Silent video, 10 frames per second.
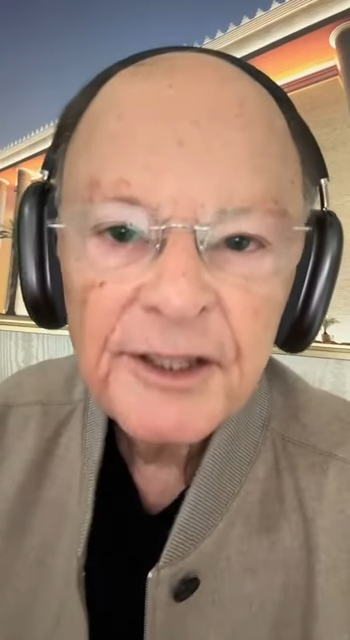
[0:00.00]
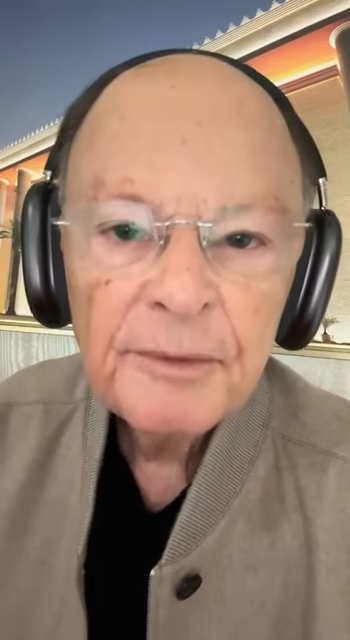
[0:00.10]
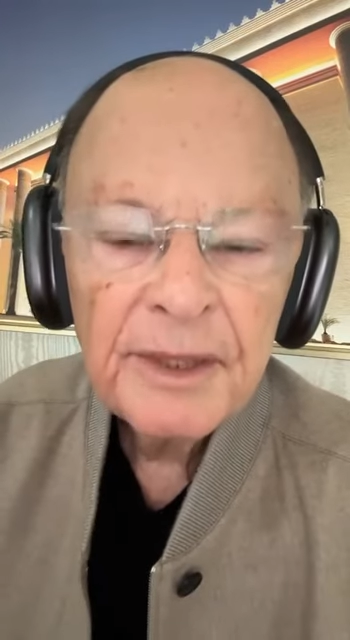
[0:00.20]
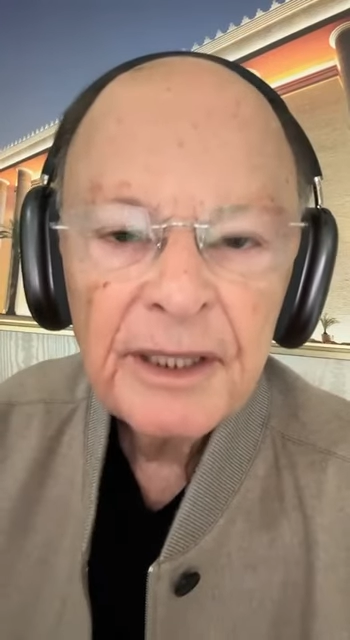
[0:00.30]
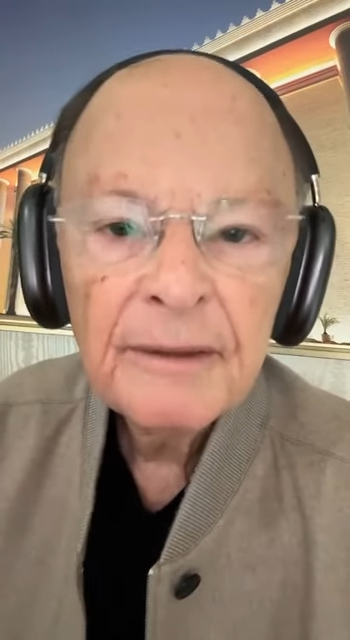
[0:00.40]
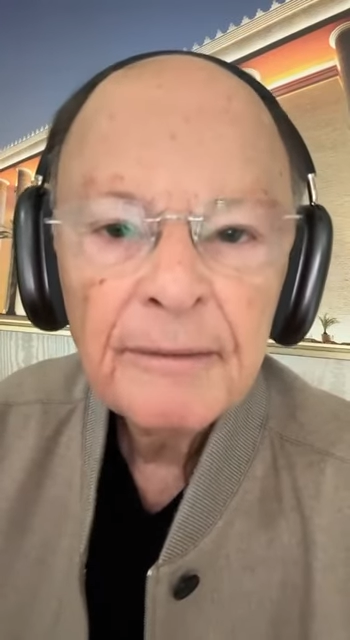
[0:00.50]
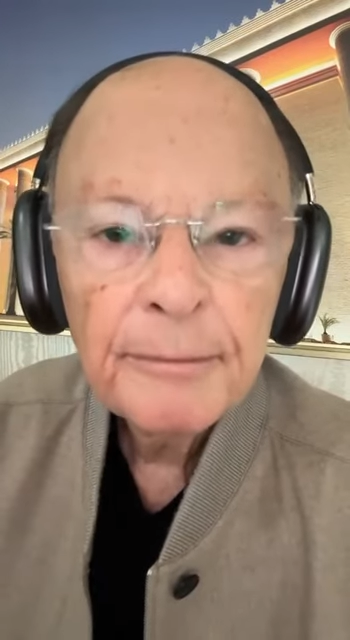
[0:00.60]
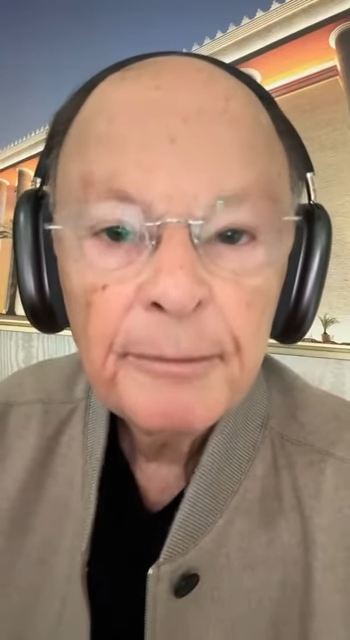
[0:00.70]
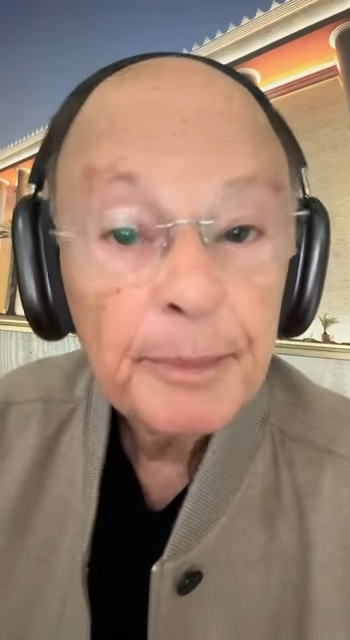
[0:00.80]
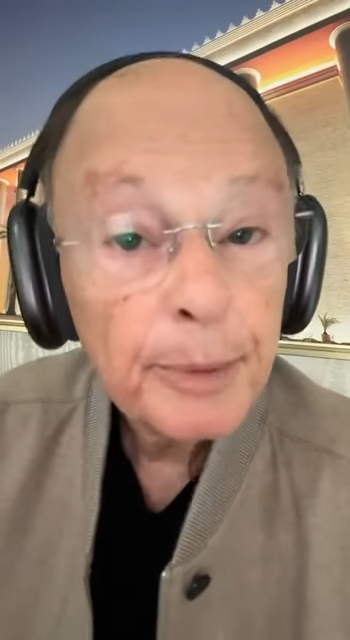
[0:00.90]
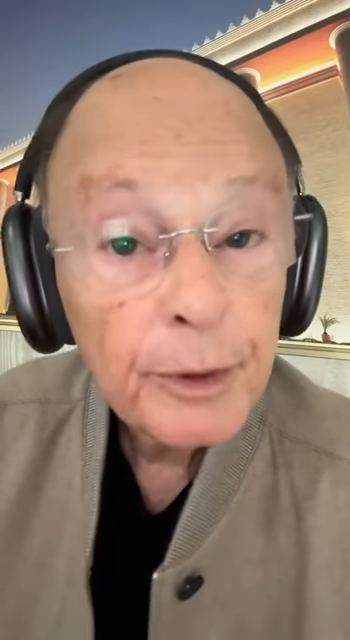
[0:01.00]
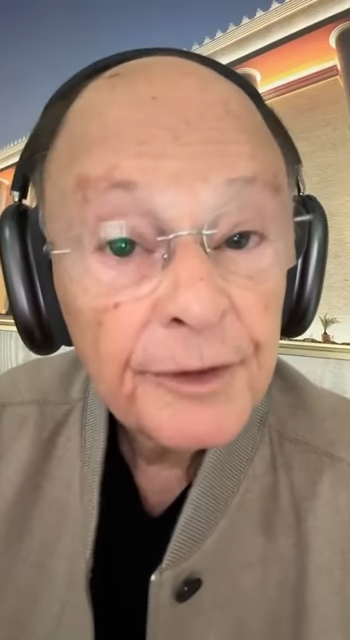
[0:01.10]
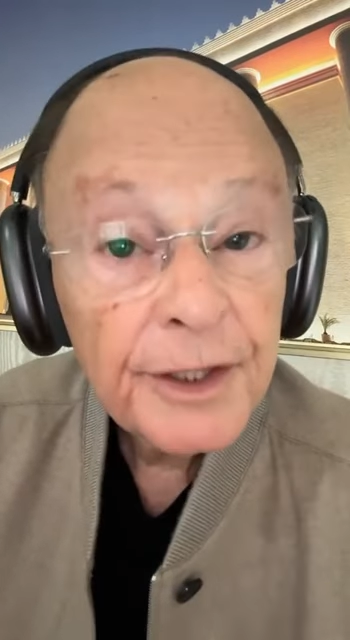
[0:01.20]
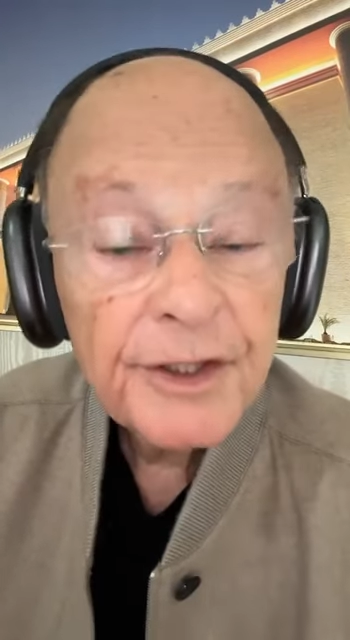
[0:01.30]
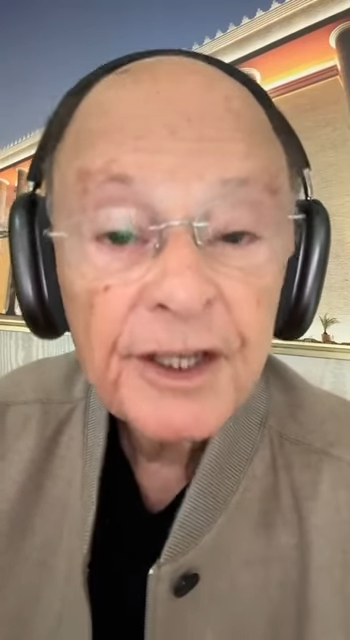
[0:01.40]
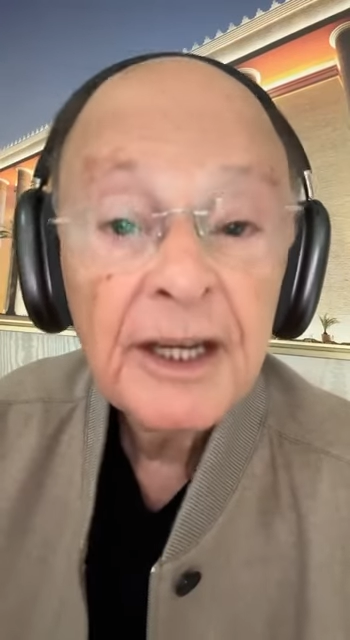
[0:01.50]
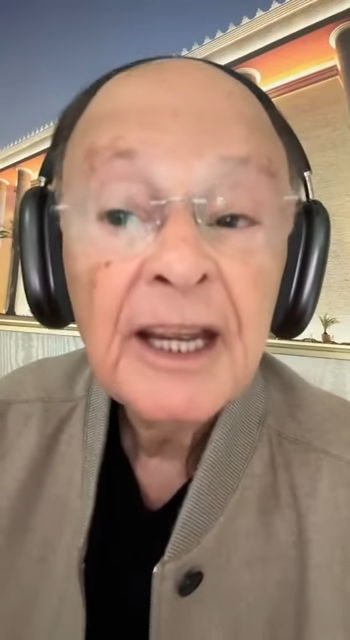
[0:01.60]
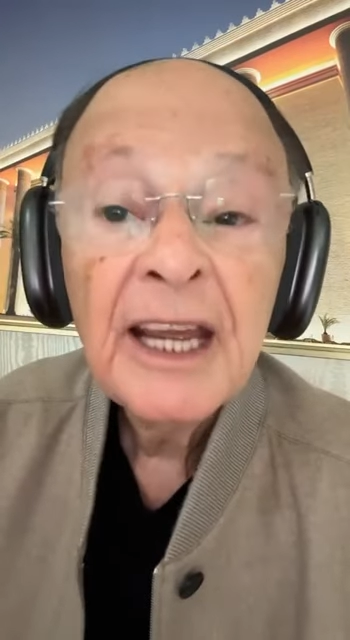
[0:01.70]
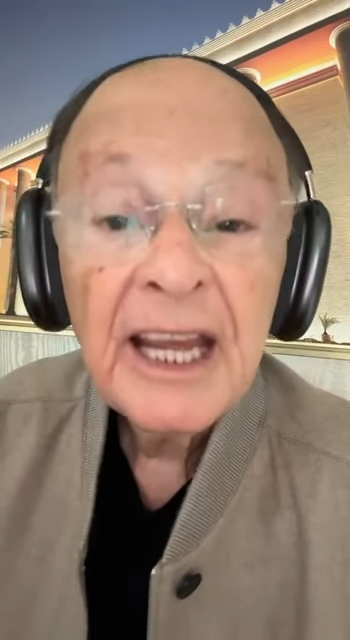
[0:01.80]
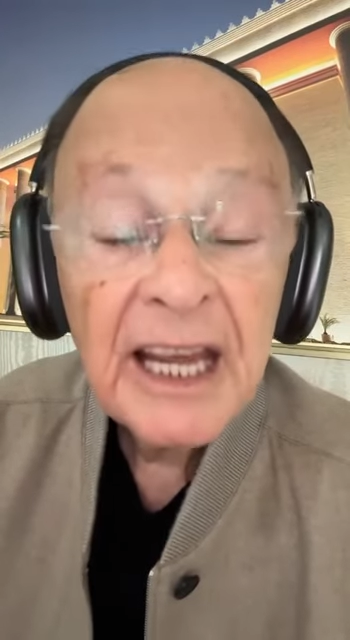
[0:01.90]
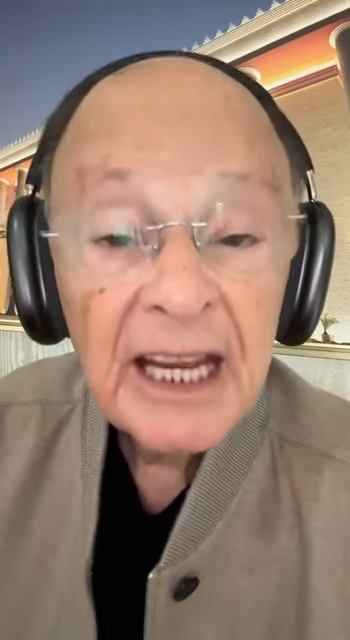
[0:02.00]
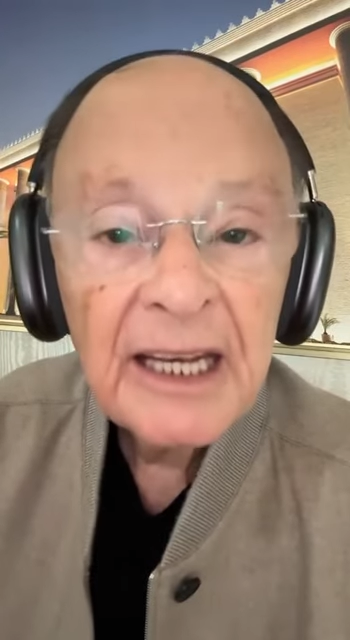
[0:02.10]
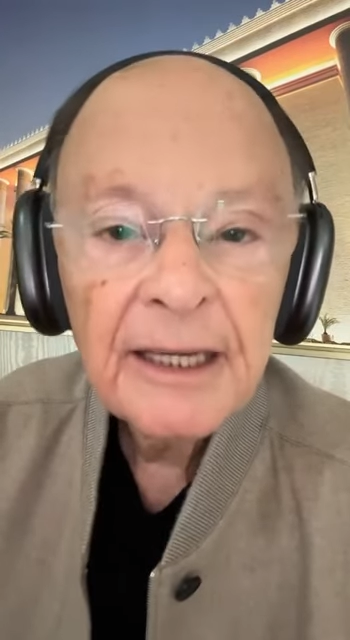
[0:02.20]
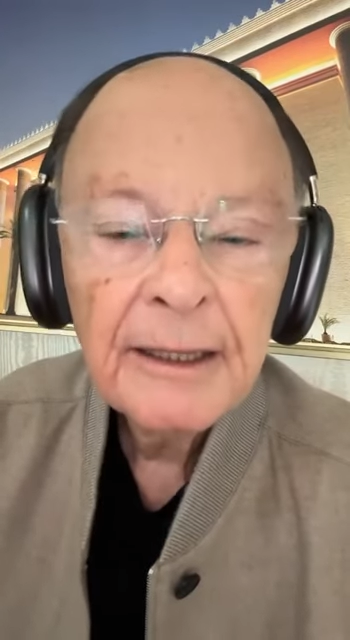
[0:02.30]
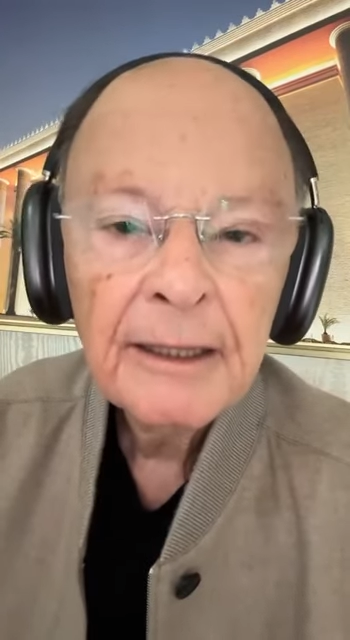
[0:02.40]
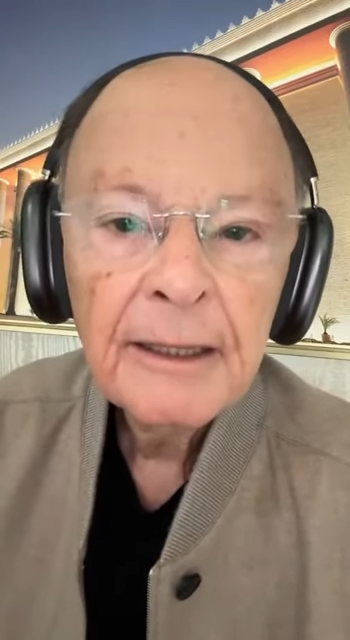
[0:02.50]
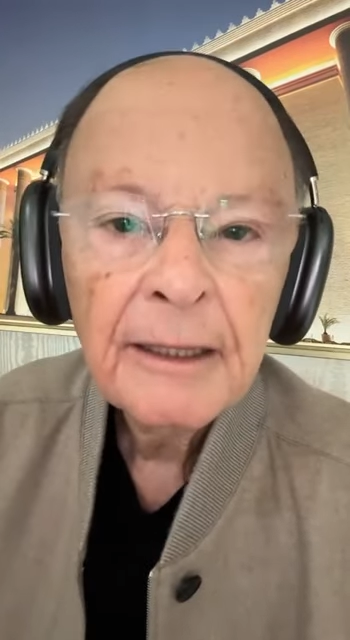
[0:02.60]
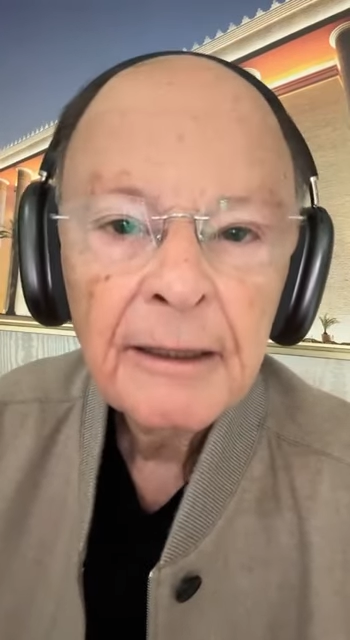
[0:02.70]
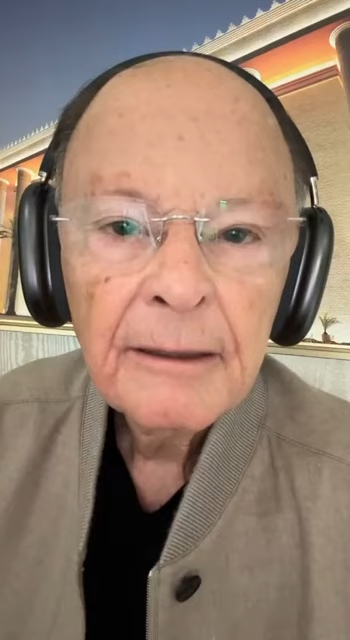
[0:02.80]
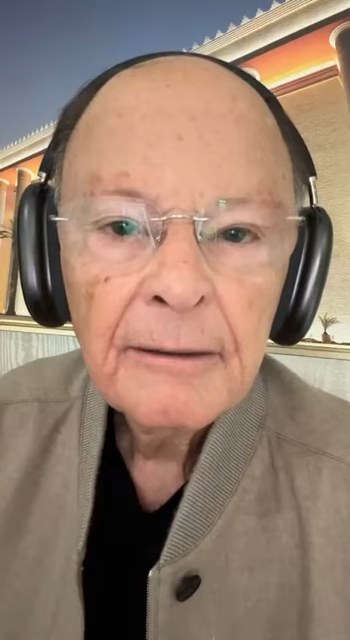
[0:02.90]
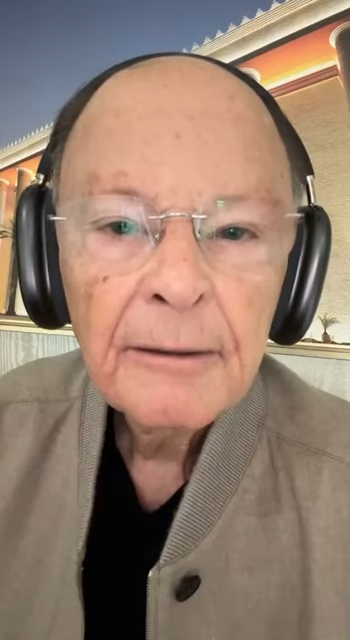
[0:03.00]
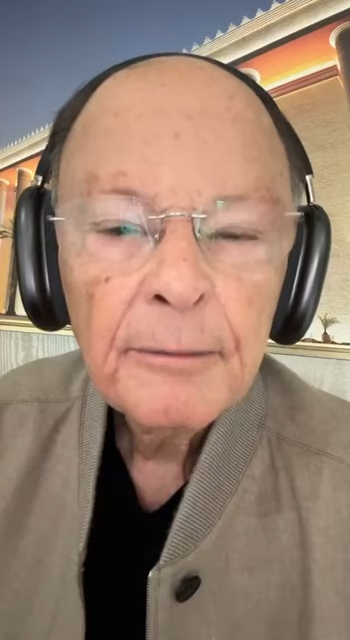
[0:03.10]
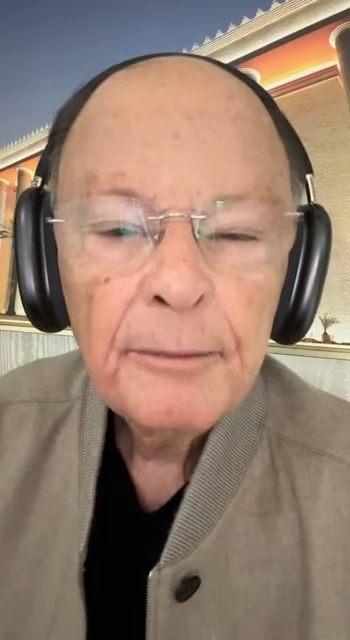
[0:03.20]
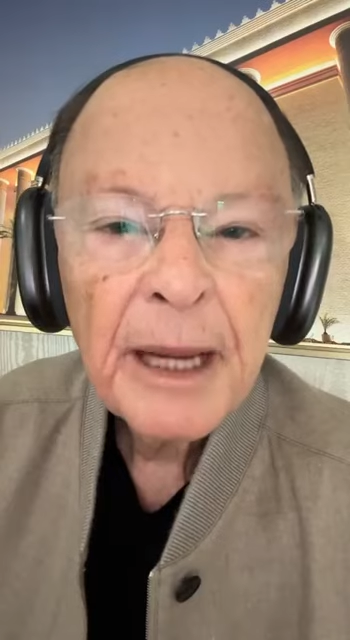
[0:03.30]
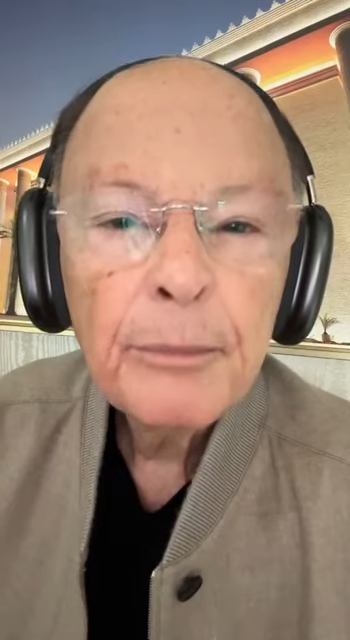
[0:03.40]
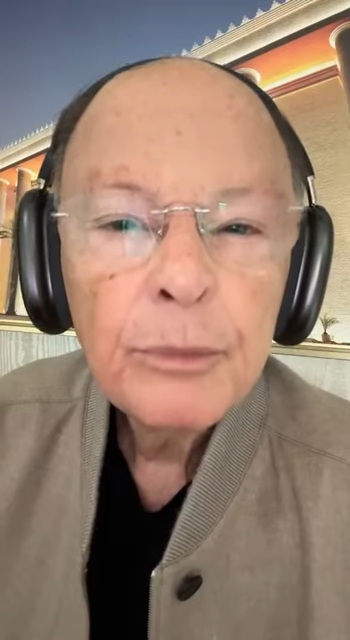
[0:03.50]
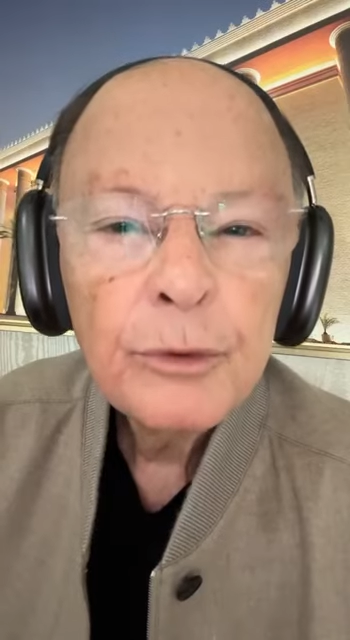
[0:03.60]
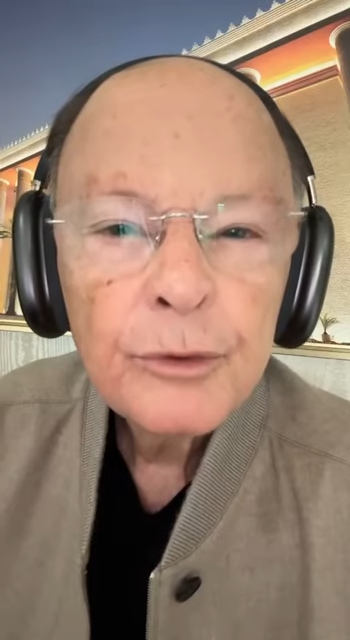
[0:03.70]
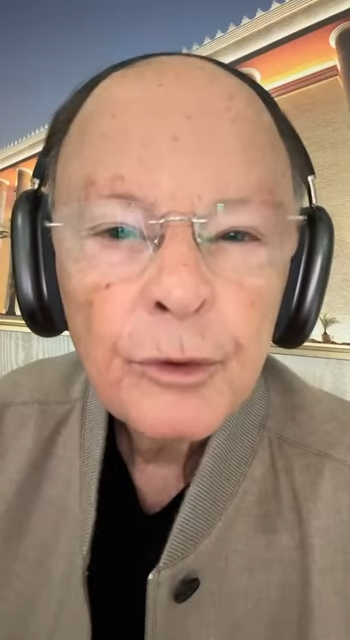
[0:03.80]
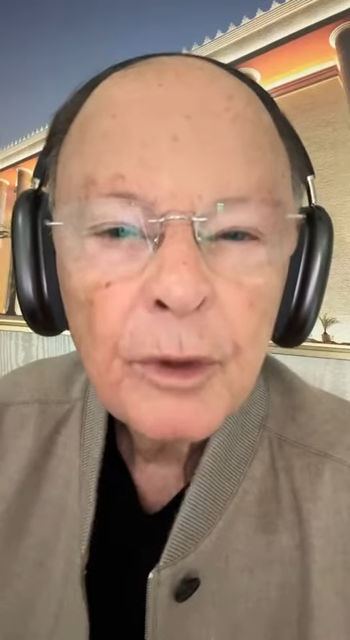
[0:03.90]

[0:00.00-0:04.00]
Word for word: of me and protect me. He abused me.